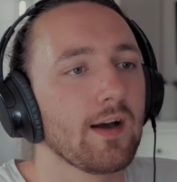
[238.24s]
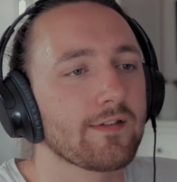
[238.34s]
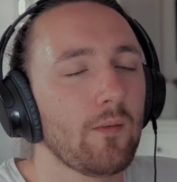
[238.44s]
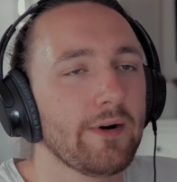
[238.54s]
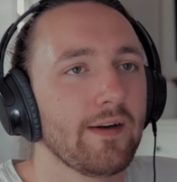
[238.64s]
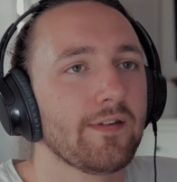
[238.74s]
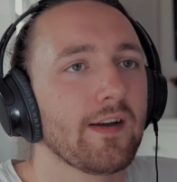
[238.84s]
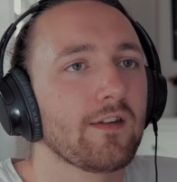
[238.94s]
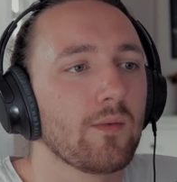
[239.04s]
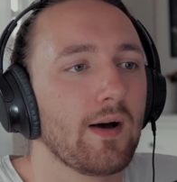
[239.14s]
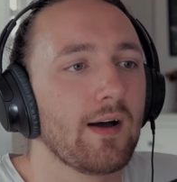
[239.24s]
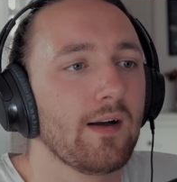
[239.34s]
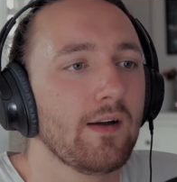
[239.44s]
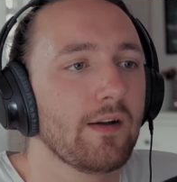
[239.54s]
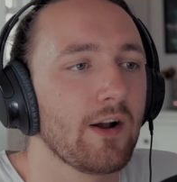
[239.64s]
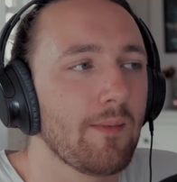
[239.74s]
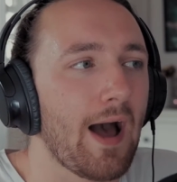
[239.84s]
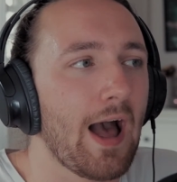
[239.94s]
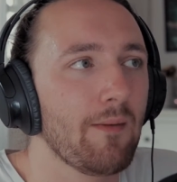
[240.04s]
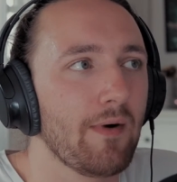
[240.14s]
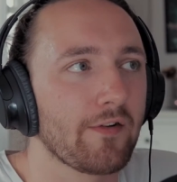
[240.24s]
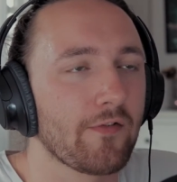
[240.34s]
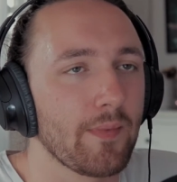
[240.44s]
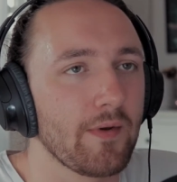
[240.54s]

so one of those things where no matter how much from the